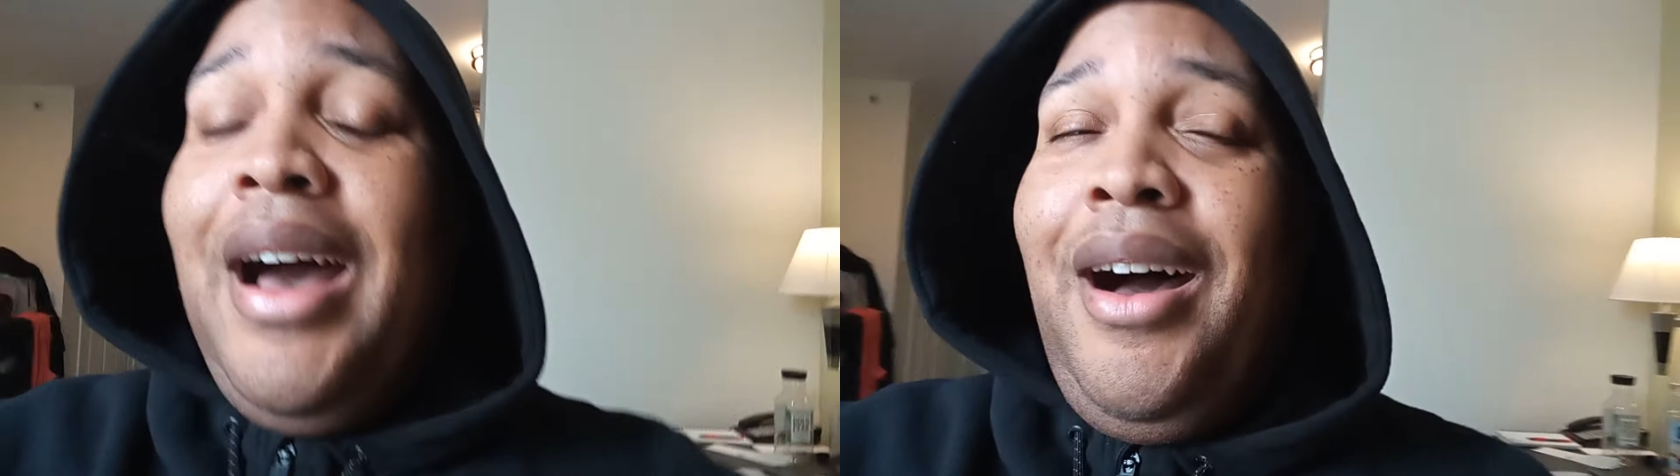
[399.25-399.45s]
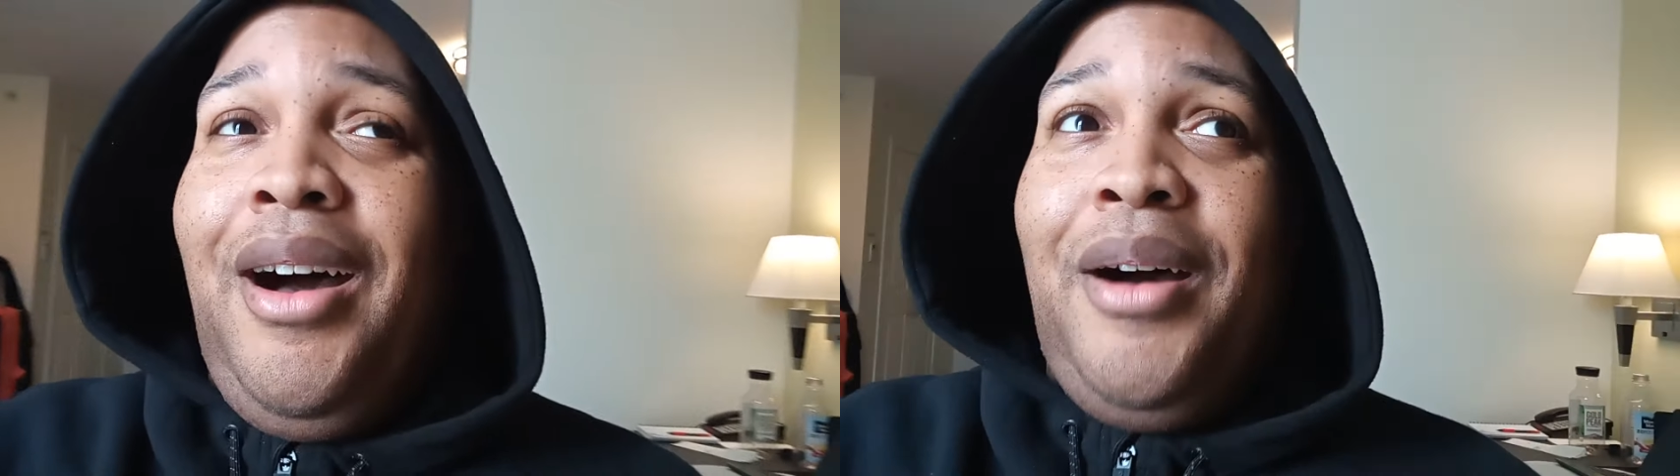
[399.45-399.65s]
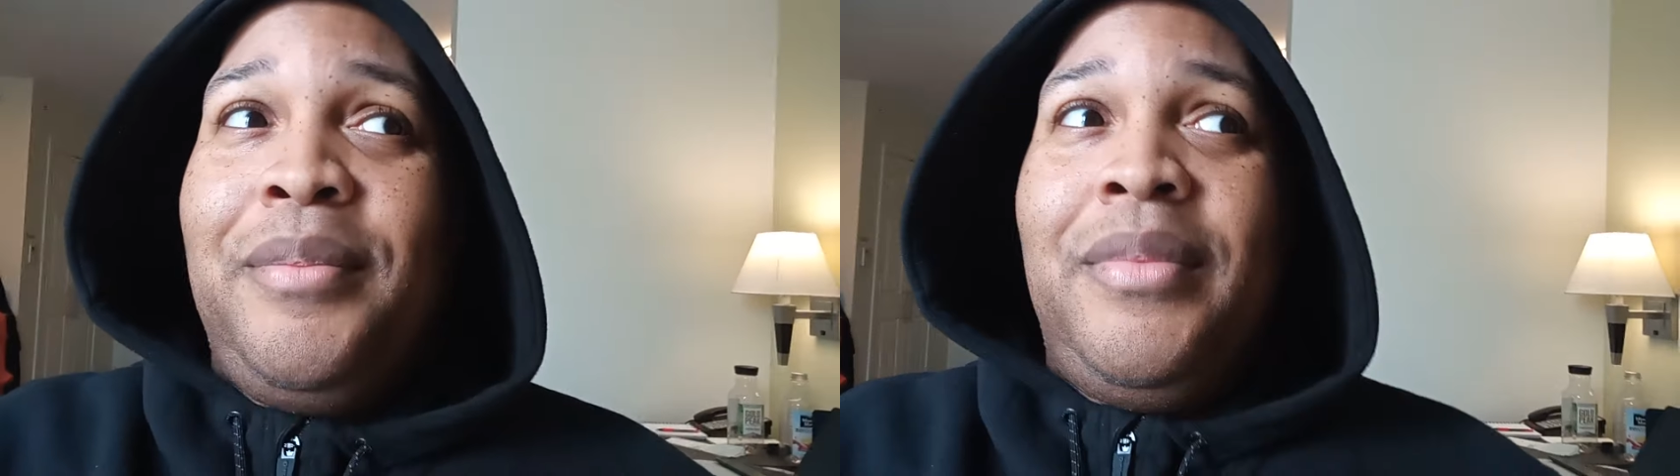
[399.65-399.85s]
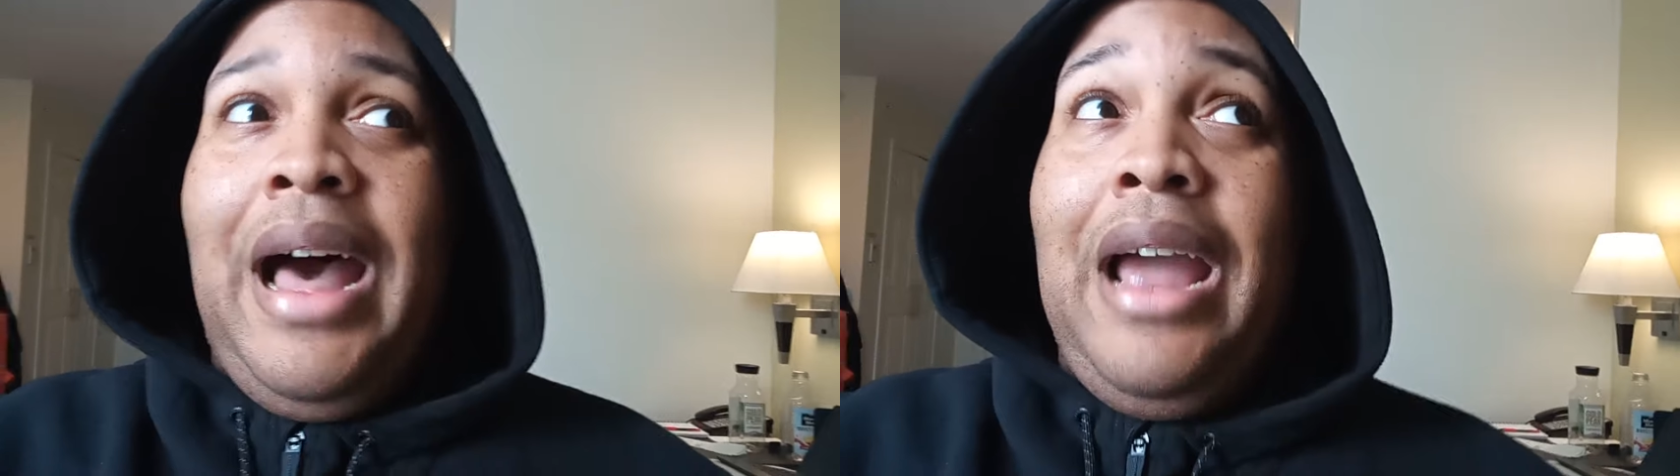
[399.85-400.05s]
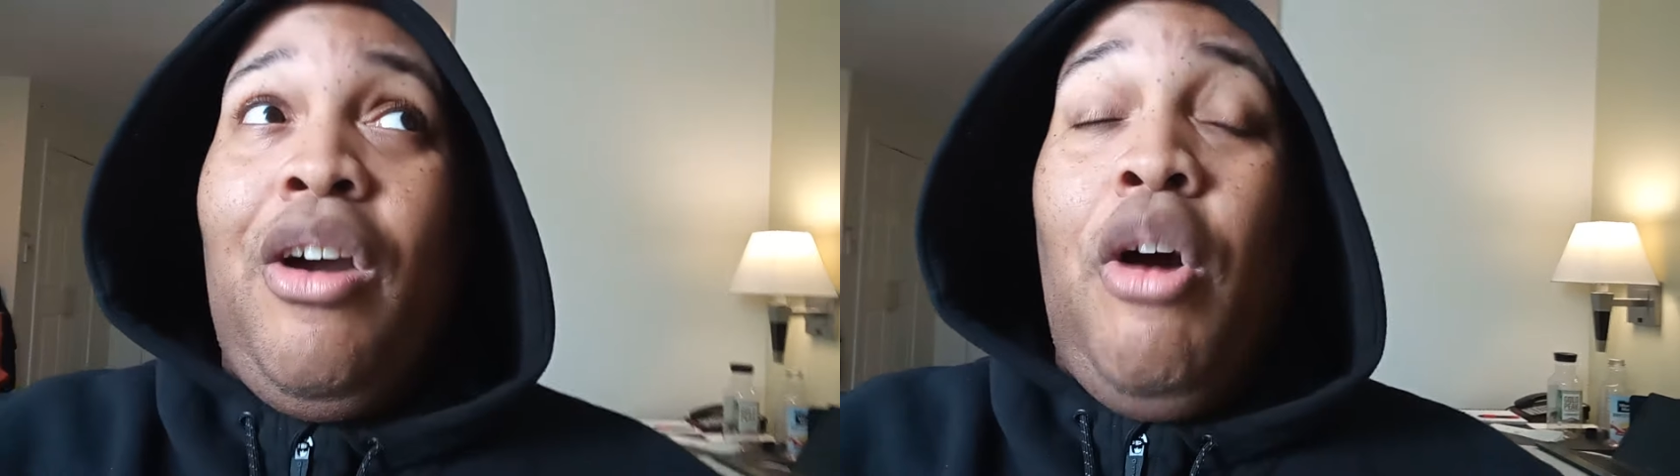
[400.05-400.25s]
Um,
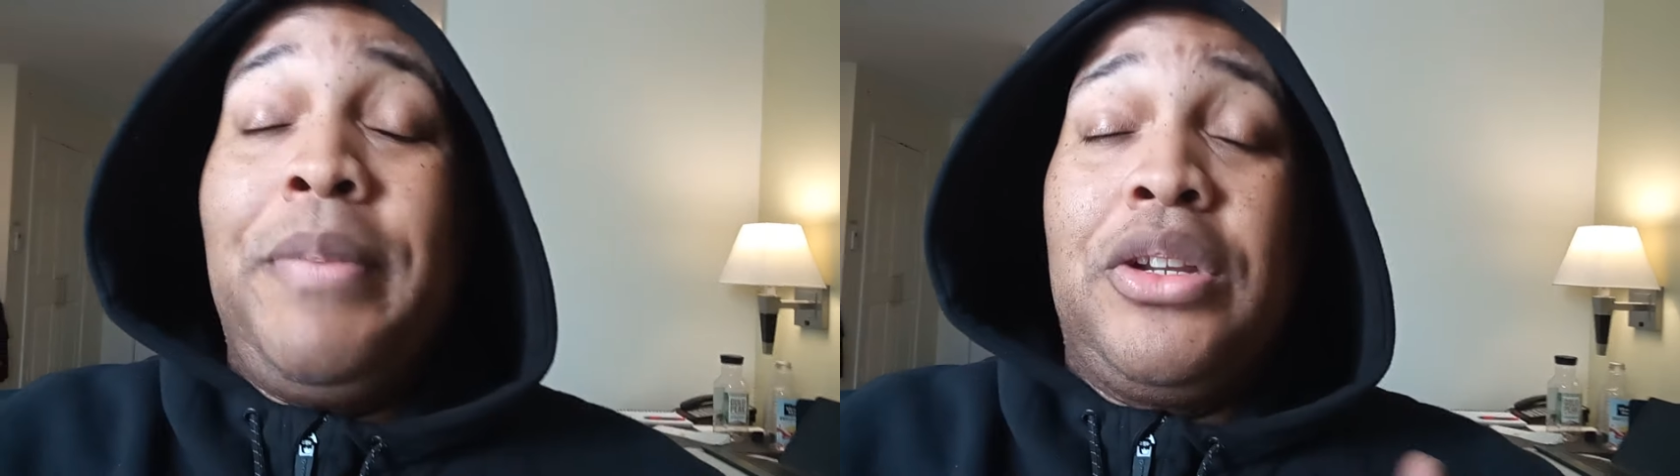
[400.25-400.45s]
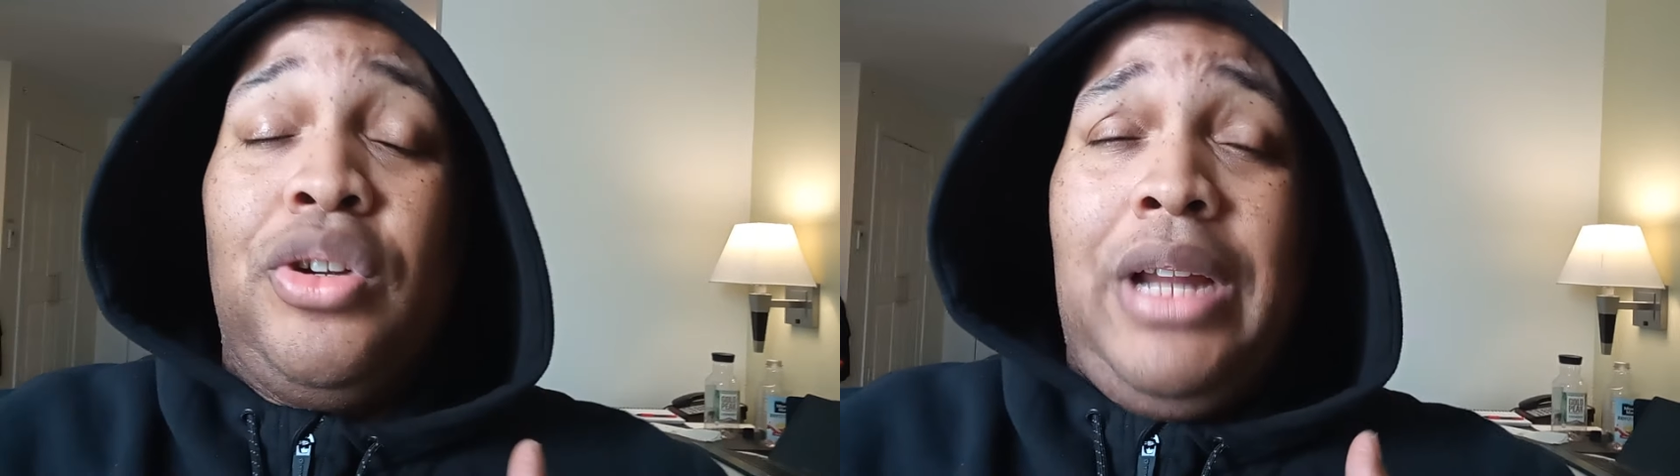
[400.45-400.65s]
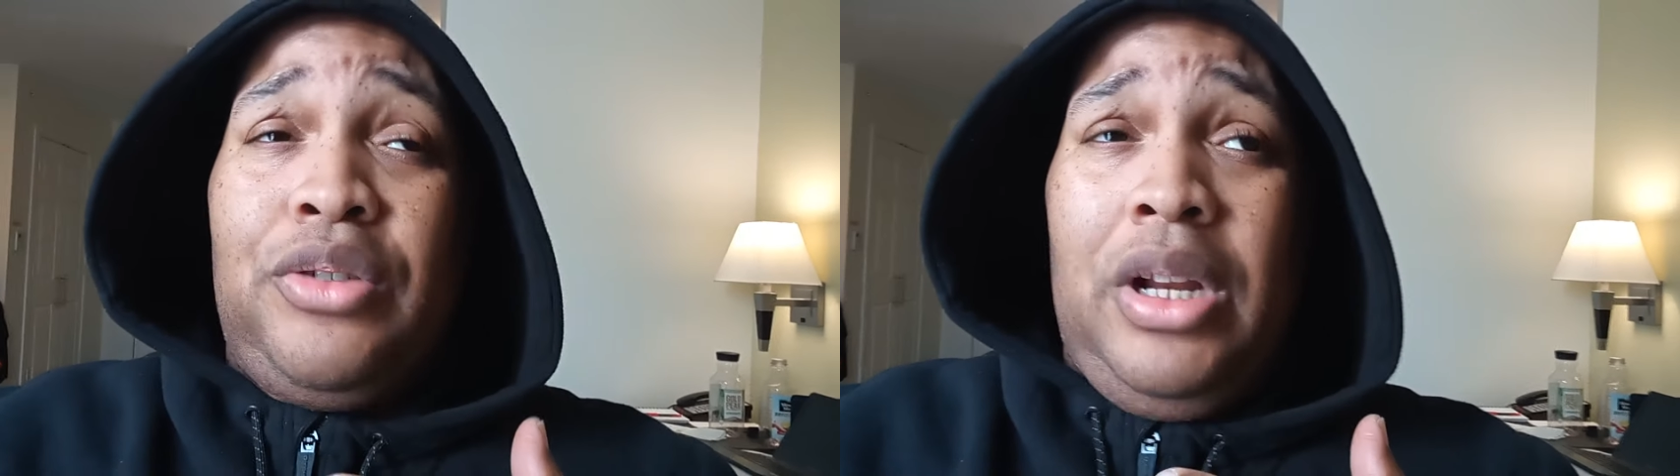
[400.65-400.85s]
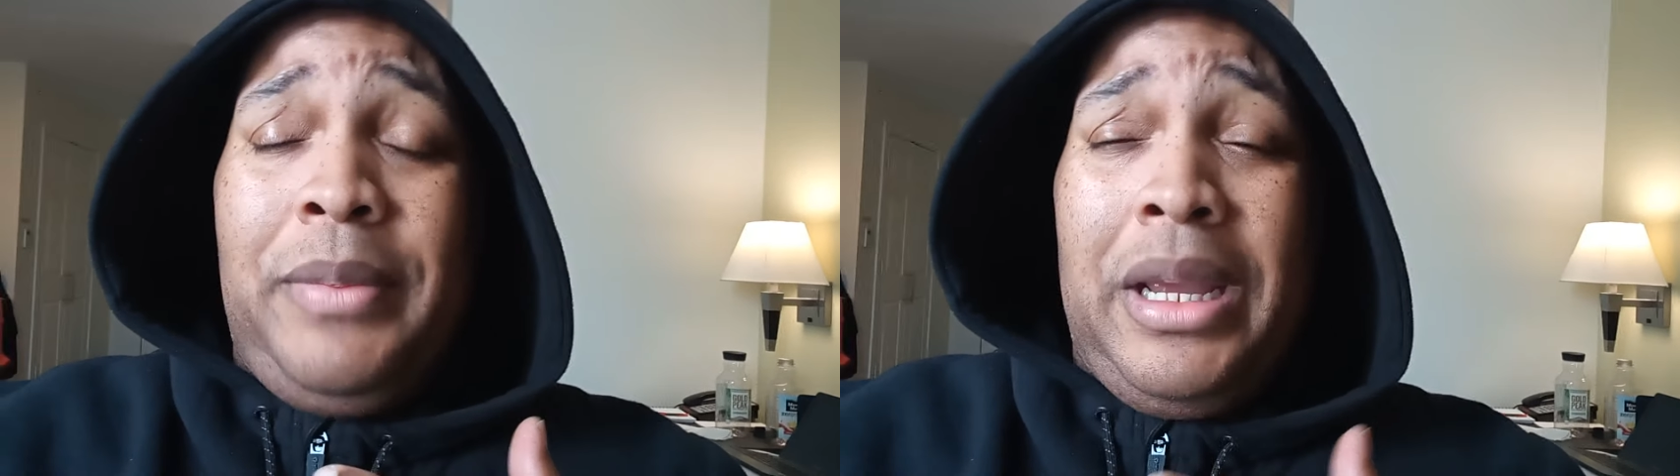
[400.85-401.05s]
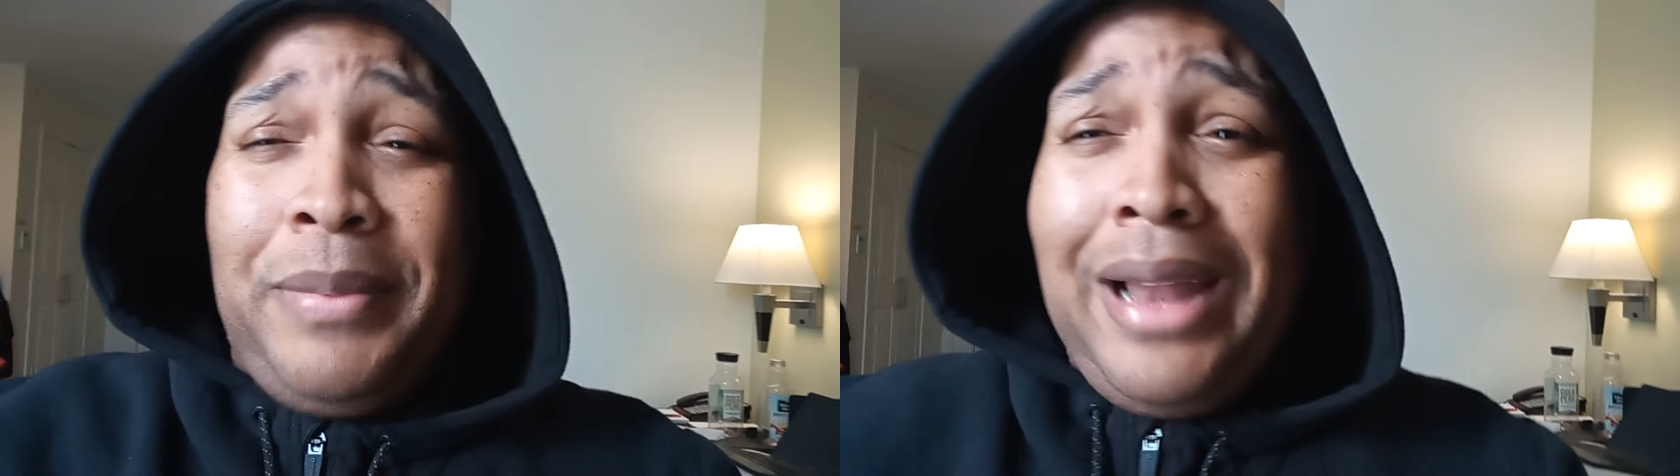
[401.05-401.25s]
I hope that you're not trying to
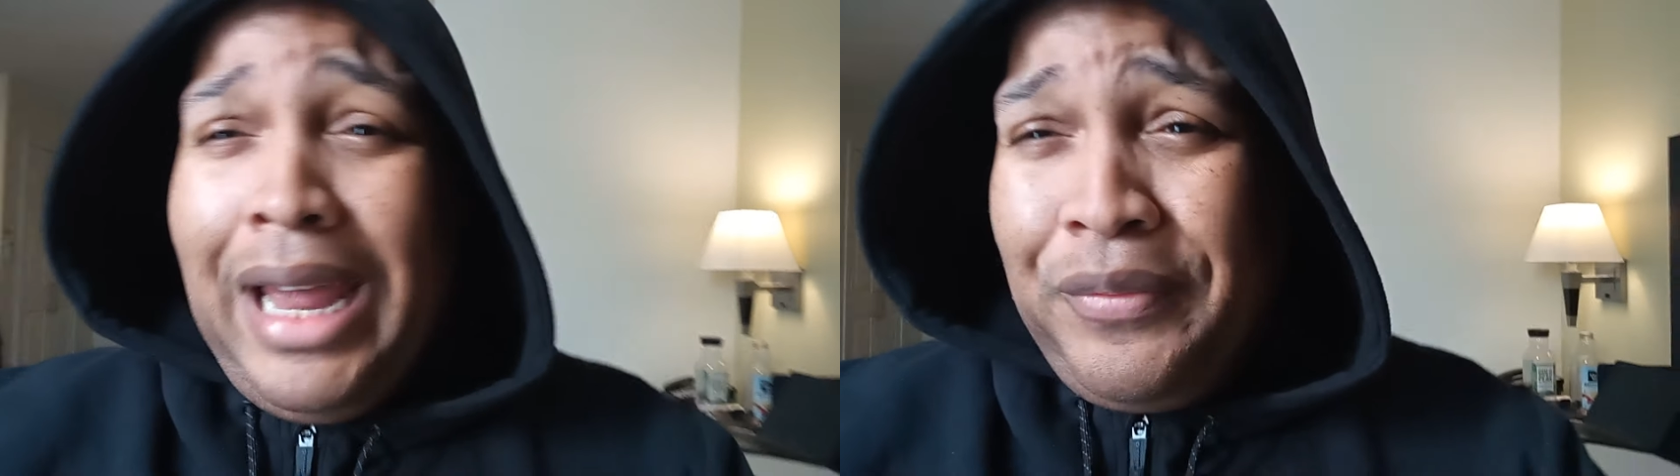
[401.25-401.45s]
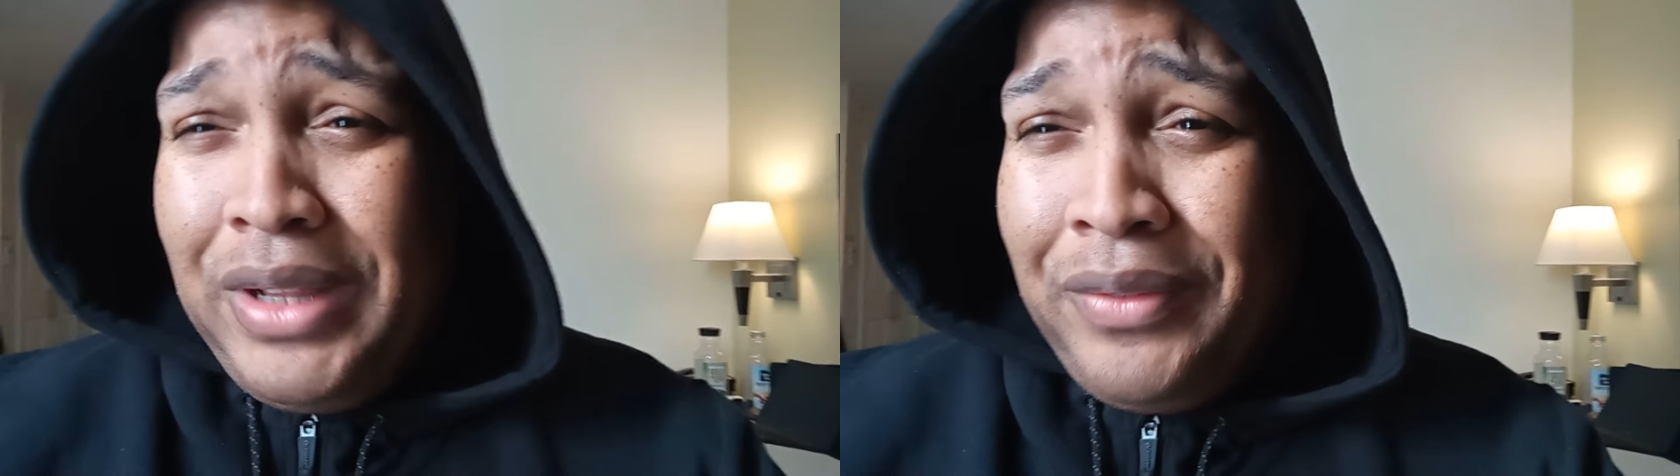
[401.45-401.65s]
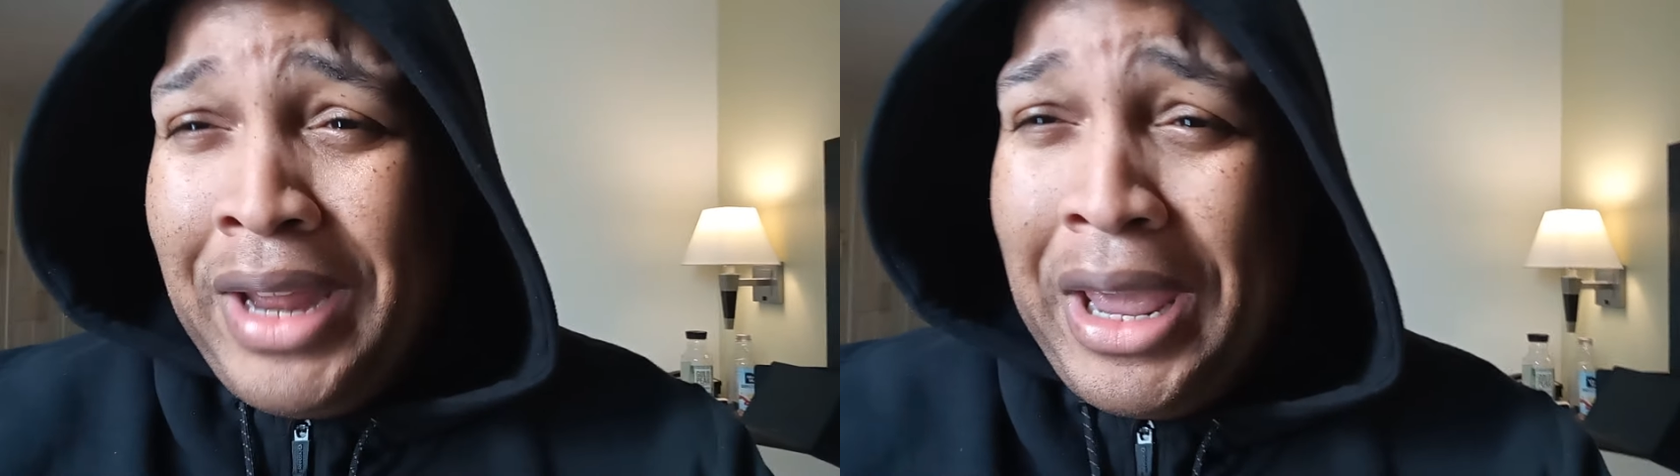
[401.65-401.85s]
make my life a living